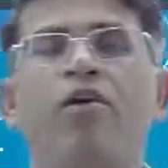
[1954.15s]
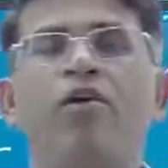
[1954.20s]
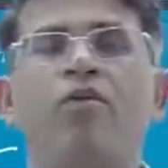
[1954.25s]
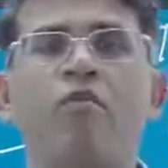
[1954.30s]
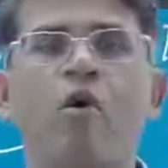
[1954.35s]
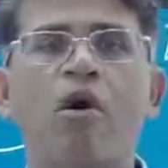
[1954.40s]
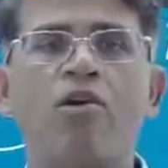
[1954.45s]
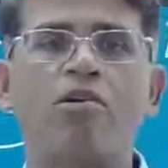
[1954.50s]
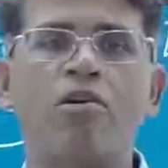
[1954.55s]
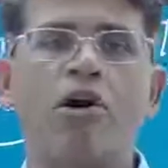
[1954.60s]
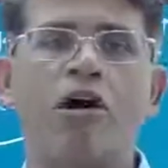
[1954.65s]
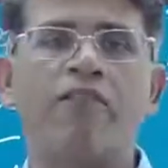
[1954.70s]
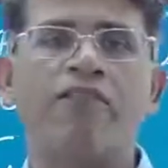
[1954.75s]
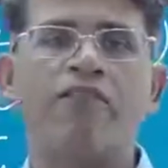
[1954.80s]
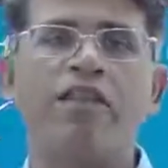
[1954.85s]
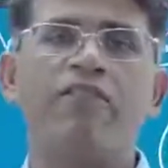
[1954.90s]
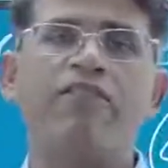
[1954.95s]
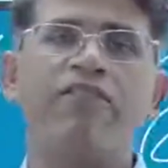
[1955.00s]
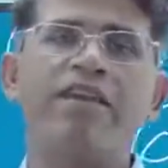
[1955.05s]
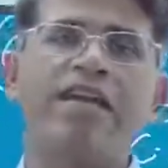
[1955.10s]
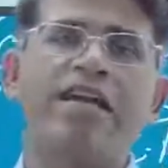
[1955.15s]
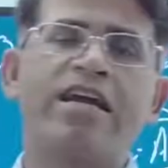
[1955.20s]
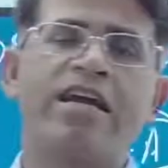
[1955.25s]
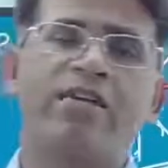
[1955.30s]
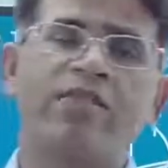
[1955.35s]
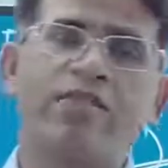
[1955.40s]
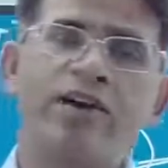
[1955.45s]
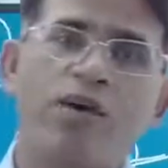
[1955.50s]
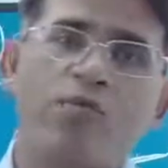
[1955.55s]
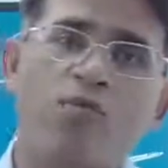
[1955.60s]
What all will we
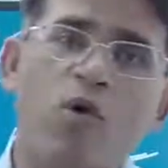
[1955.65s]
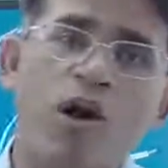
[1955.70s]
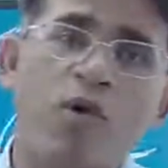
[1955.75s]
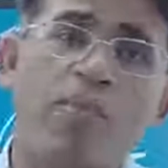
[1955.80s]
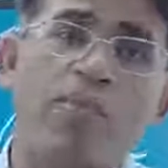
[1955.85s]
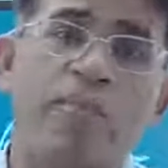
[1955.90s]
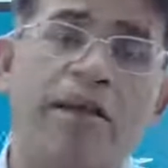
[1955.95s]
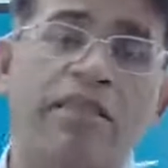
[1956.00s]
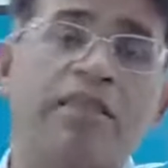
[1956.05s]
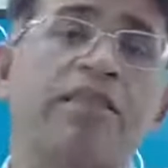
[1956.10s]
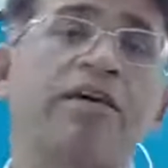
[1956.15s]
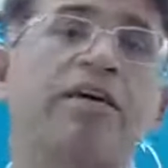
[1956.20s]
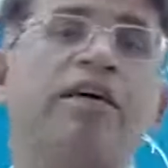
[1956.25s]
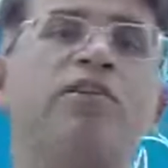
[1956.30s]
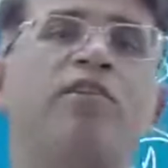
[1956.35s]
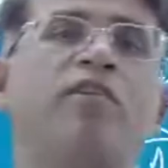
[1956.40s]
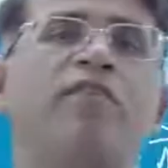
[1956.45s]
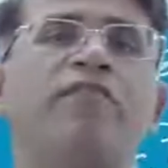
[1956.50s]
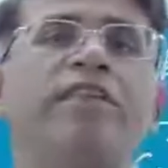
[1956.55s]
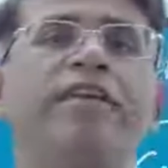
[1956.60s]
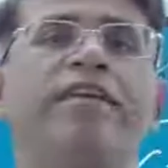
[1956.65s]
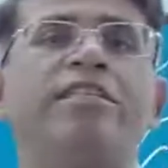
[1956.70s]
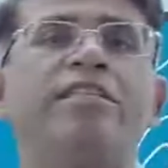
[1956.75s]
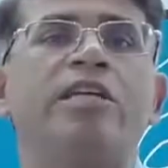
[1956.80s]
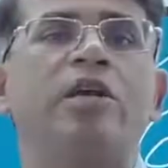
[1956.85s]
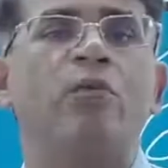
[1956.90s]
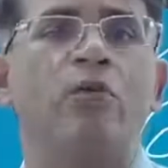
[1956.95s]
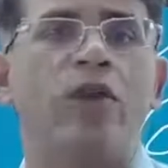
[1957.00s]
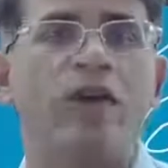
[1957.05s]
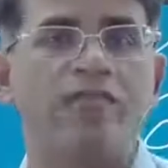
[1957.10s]
cover, what method of
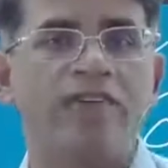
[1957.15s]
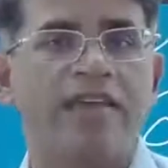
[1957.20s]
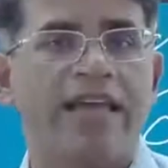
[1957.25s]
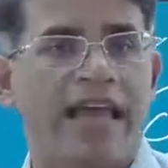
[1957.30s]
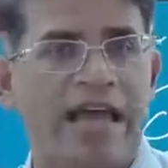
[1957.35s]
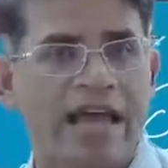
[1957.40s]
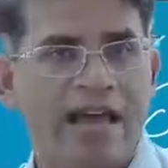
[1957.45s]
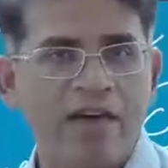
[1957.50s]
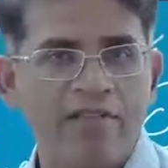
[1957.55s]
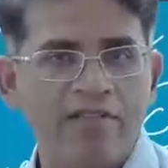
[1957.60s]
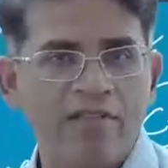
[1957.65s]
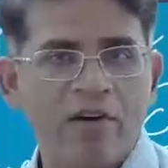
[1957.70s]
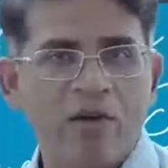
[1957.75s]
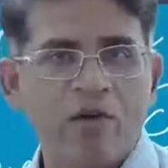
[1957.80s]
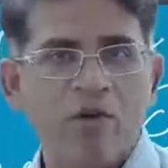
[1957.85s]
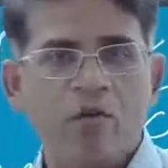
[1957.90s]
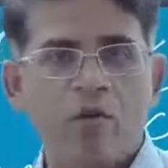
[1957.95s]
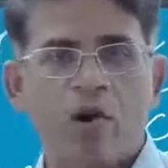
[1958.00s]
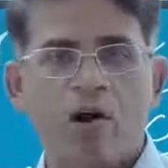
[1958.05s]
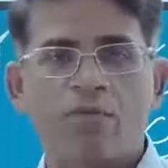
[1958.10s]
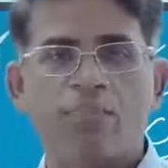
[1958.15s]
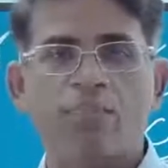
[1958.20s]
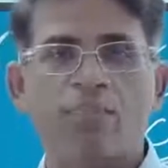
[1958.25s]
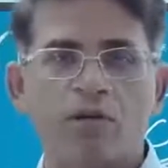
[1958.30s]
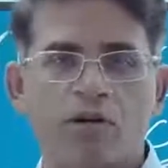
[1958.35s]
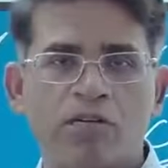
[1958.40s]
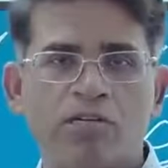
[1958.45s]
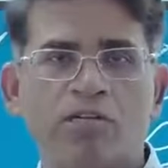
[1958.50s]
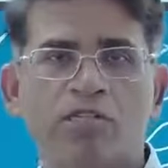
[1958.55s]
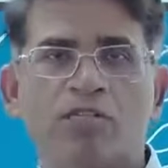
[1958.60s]
teaching will we have, what
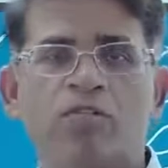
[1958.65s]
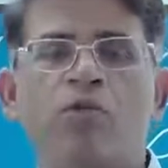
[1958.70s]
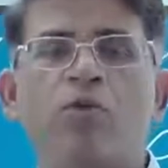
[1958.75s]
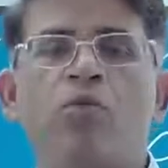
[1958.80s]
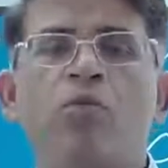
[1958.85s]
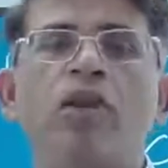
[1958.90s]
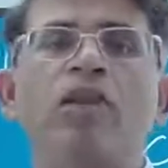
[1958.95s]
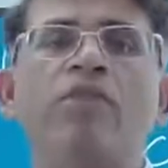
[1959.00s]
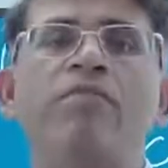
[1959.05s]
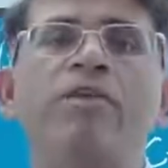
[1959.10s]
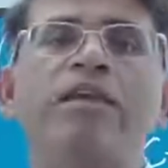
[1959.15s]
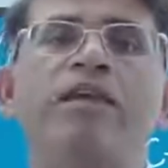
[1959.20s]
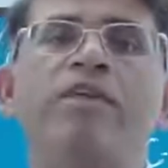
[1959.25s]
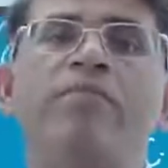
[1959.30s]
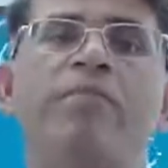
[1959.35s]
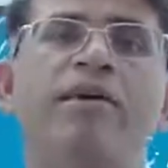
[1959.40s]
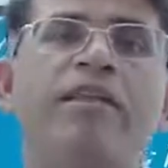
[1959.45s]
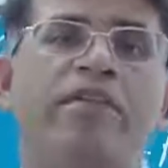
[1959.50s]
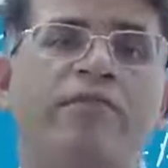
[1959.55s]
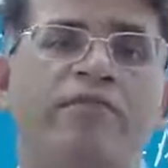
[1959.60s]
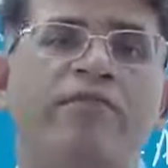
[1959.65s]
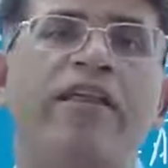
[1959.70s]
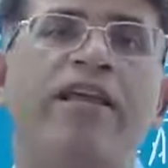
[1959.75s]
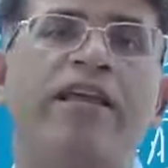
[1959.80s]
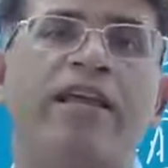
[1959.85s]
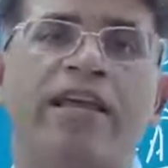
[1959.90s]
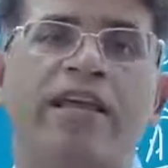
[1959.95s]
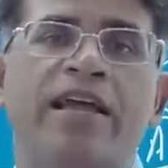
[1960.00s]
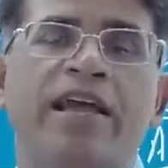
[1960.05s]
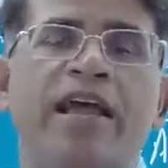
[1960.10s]
books will we be
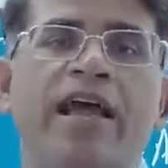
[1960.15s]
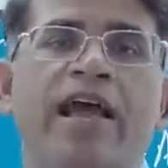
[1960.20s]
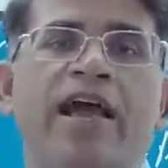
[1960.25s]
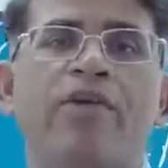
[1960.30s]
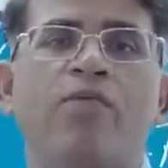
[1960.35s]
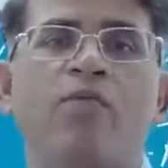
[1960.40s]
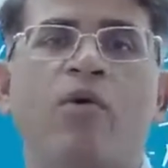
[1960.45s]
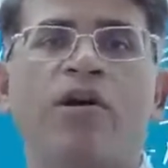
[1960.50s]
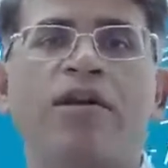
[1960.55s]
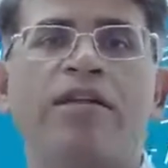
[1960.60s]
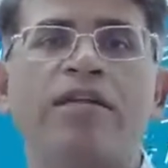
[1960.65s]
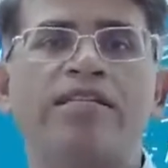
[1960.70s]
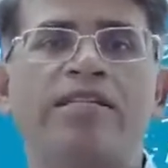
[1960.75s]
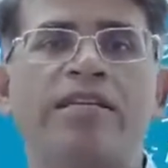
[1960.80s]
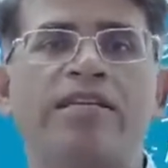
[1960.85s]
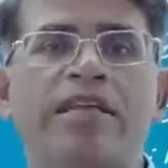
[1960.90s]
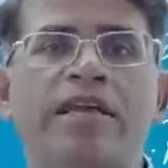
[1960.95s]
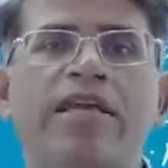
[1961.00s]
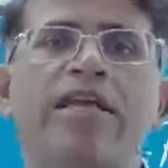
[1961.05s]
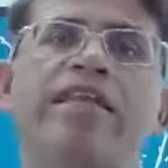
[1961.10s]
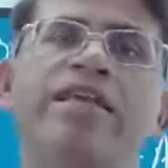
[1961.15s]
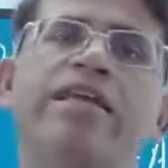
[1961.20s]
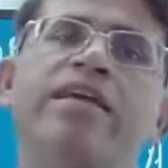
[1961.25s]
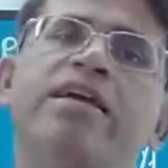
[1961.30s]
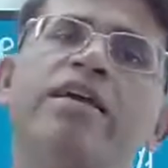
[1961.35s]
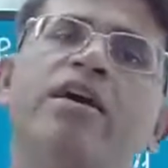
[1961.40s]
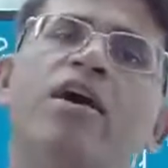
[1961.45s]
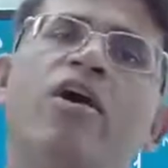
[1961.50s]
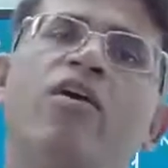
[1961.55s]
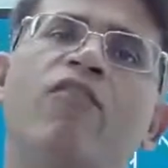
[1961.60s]
referring, and what is the
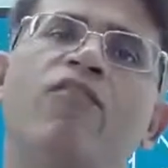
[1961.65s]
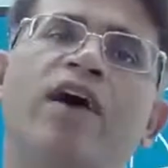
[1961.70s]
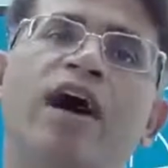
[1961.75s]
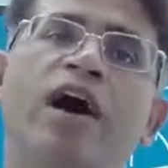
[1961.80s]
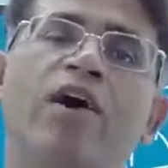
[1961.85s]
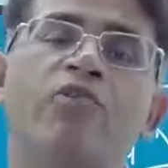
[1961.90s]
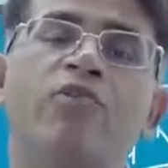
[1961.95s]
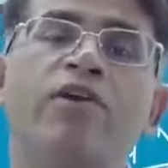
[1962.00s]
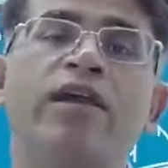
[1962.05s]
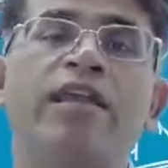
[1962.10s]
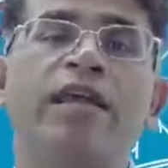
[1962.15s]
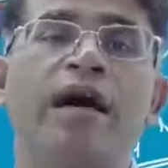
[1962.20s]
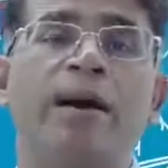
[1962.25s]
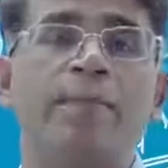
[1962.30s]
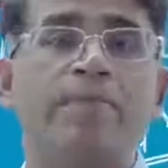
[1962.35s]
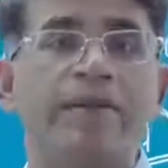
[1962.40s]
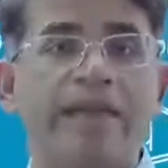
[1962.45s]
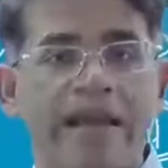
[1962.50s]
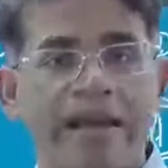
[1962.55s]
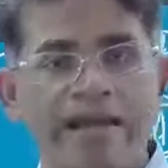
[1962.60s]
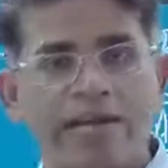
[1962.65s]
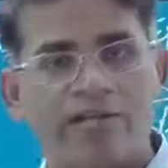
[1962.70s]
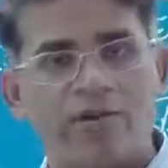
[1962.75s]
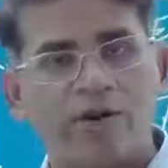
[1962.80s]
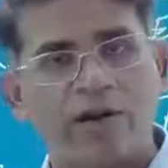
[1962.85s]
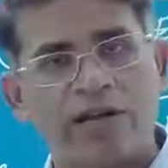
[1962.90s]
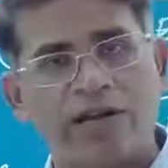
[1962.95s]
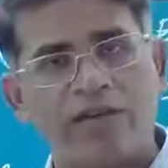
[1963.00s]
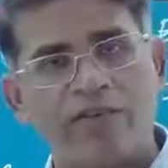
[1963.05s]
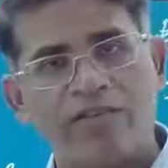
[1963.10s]
technique of how you can update
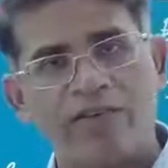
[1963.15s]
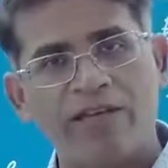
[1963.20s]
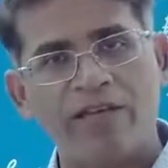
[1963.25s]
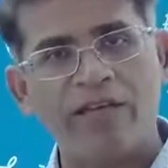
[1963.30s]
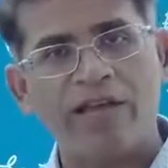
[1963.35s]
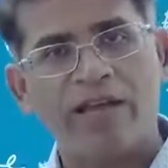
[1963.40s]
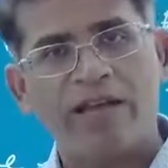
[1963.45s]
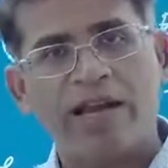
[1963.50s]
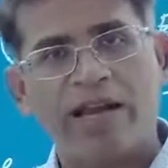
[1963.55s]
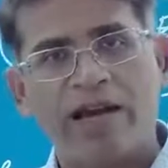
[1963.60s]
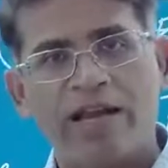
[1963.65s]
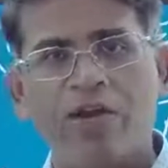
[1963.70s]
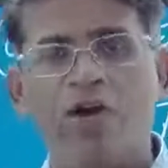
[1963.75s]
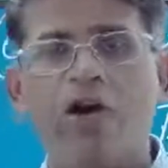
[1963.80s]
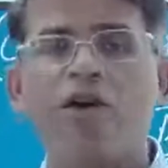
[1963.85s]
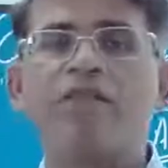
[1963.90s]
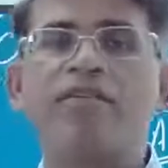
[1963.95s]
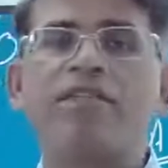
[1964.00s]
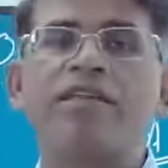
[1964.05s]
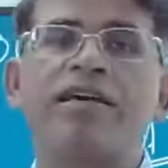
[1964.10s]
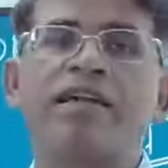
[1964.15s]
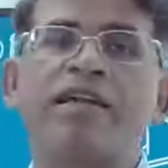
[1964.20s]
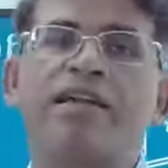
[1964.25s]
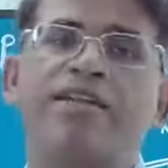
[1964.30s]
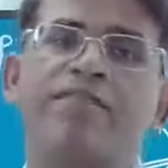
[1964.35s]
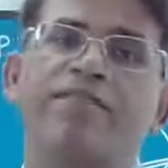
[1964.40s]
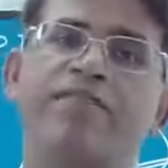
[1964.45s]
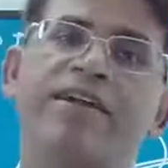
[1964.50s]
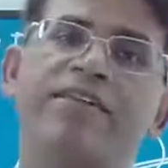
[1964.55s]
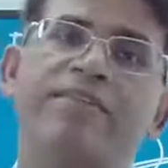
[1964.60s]
geography along with current
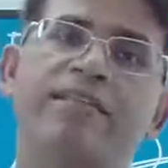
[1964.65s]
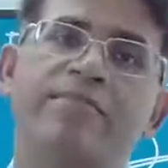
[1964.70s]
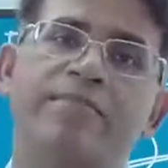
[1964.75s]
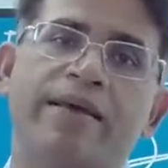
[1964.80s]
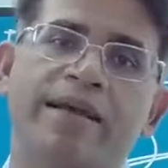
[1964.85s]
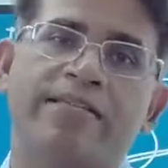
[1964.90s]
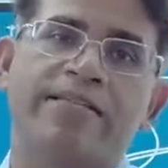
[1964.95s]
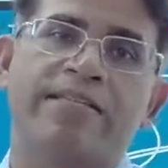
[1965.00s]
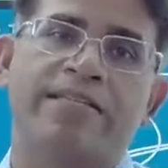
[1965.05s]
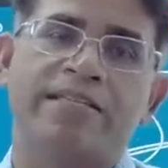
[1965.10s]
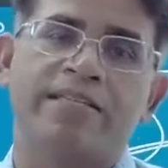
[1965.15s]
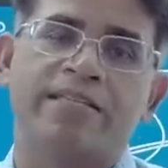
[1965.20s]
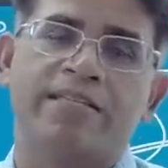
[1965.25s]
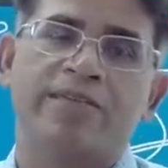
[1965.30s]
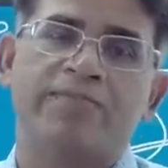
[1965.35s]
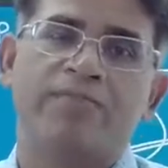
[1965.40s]
affairs and magazines.